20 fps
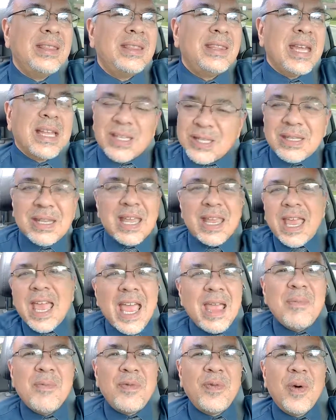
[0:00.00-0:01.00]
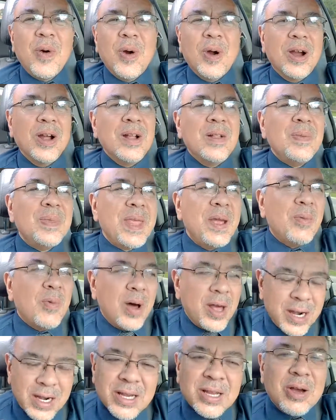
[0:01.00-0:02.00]
that's what they came for. They
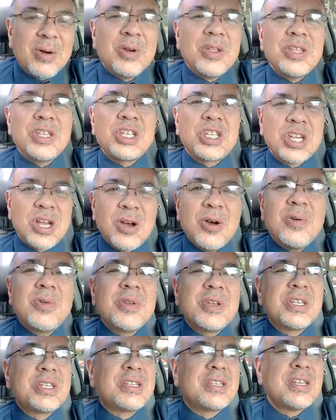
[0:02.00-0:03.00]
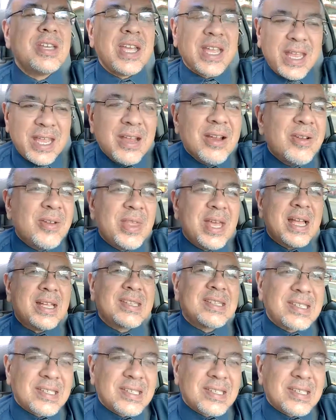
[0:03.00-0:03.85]
wanted to go to the show to hear that